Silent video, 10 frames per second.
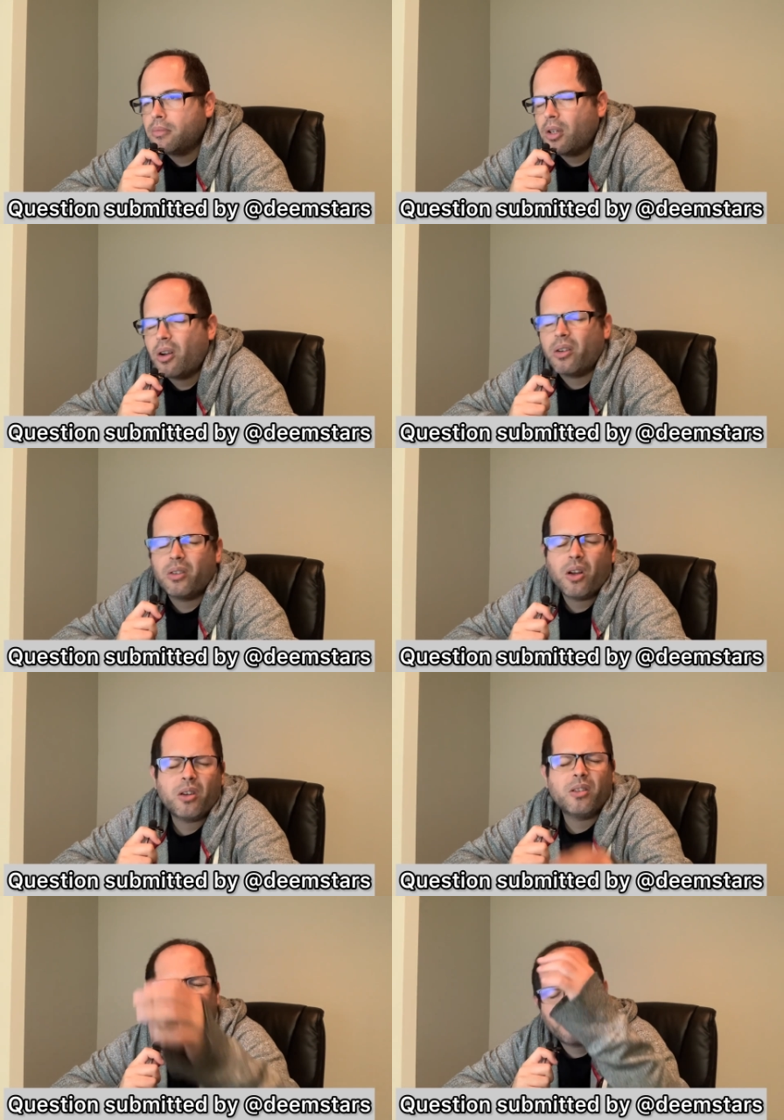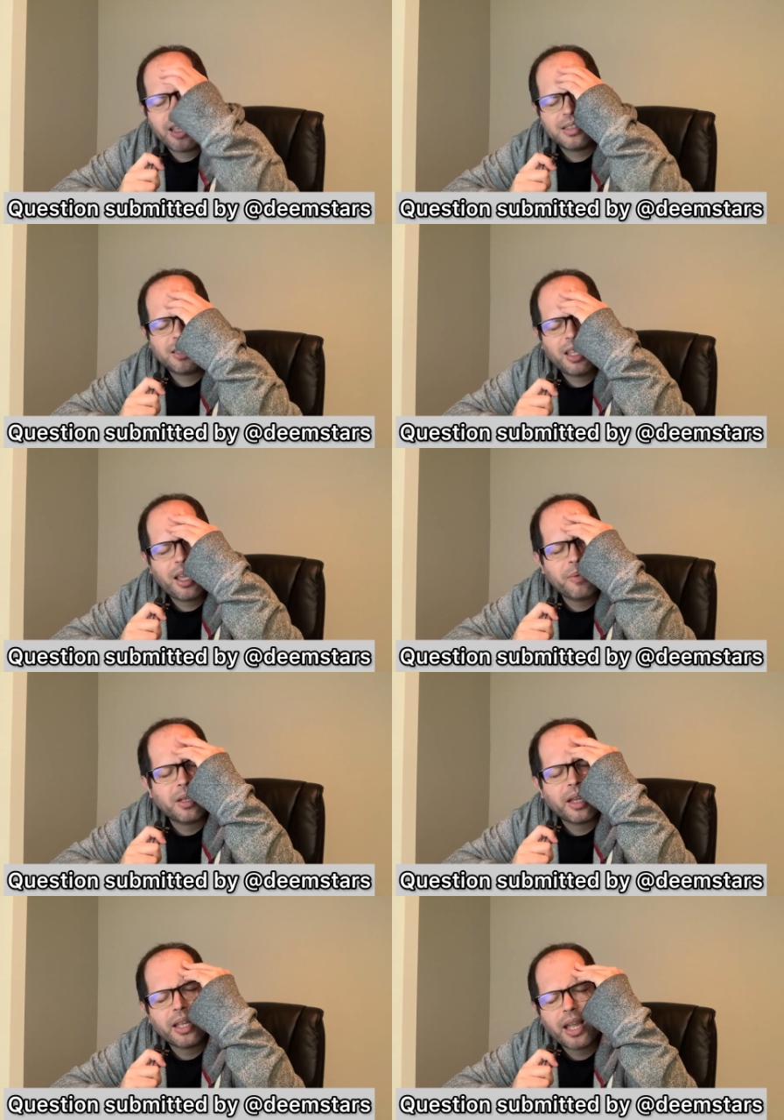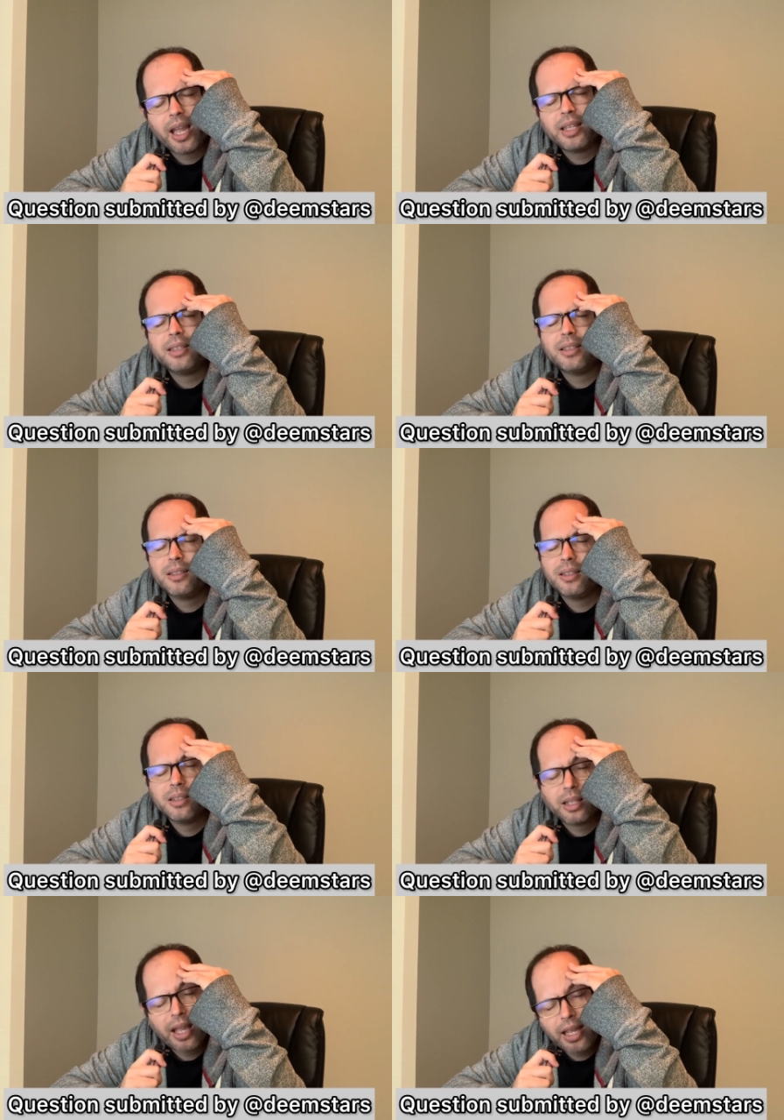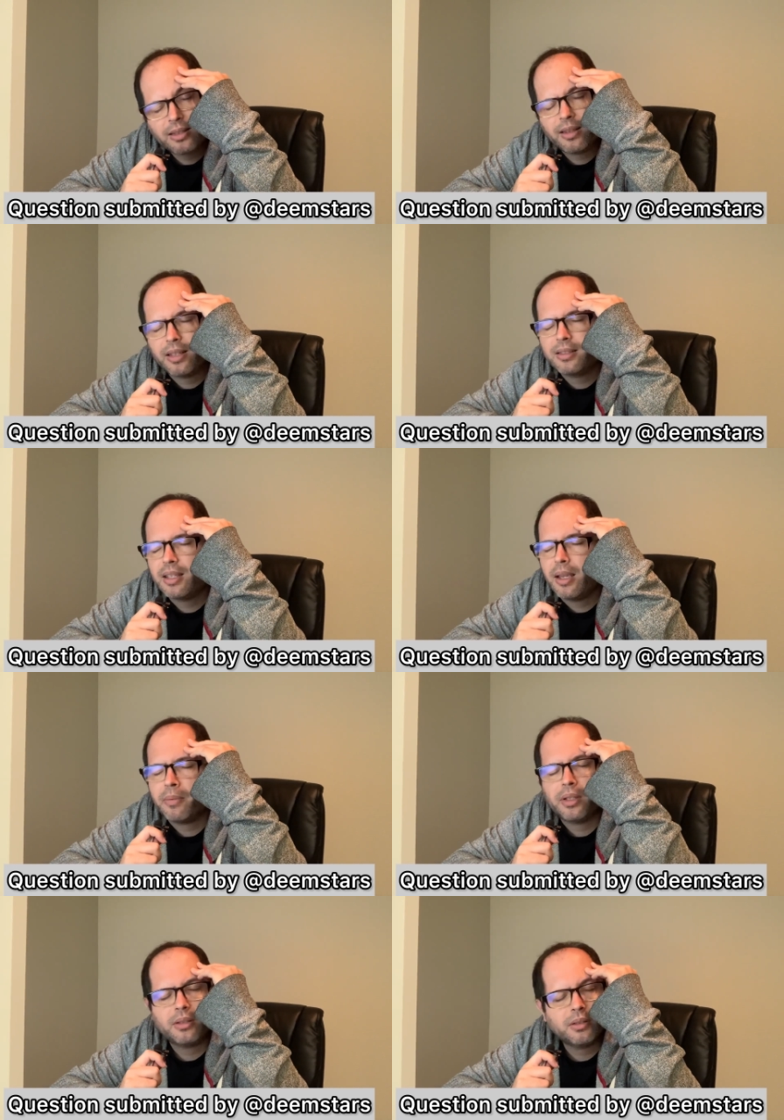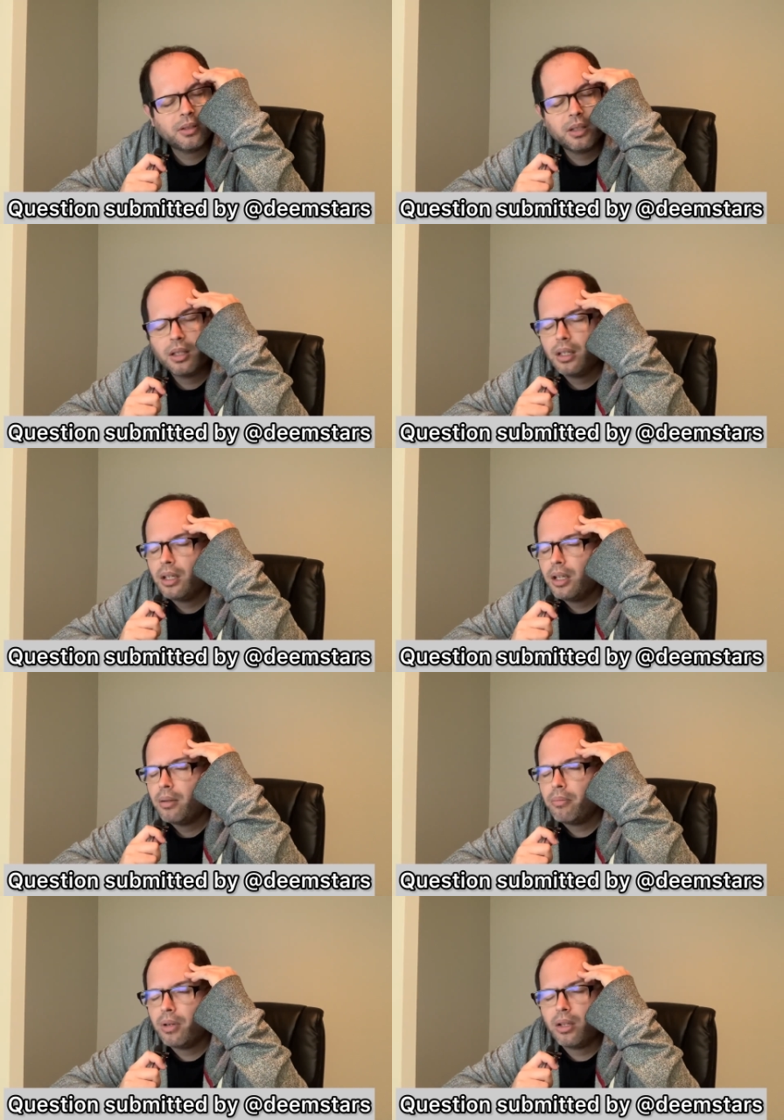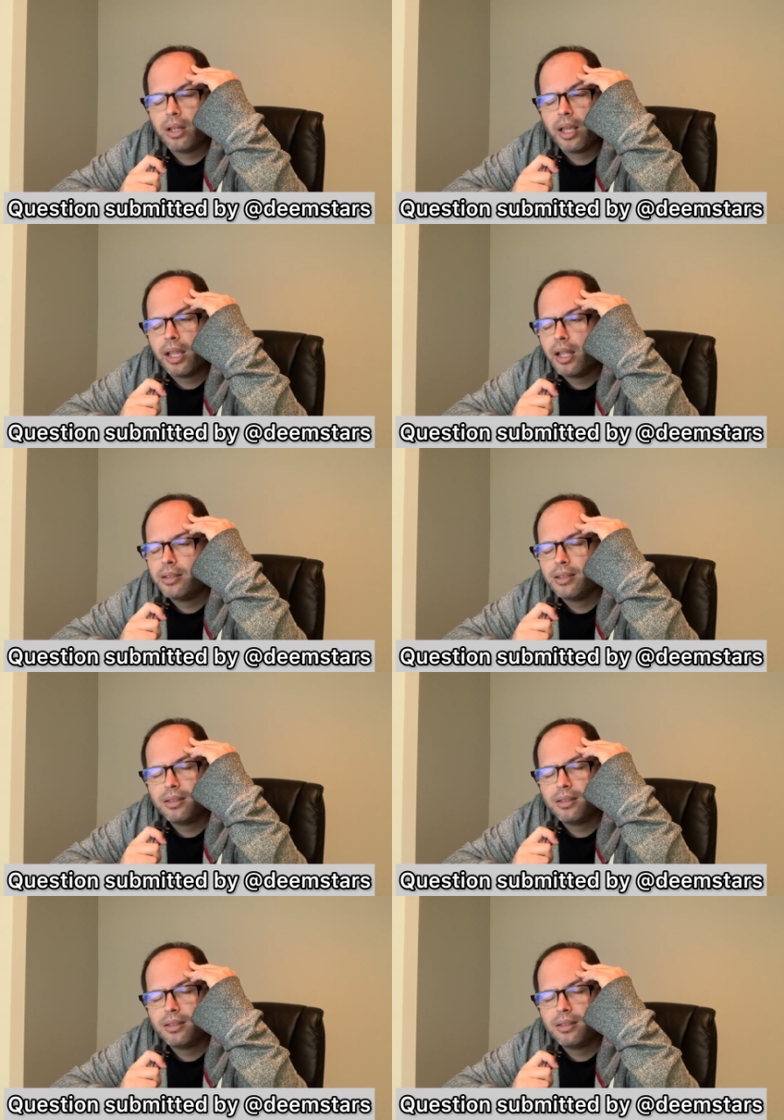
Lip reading: Oh no, not Thanksgiving. I hate Thanksgiving. Bloody hell.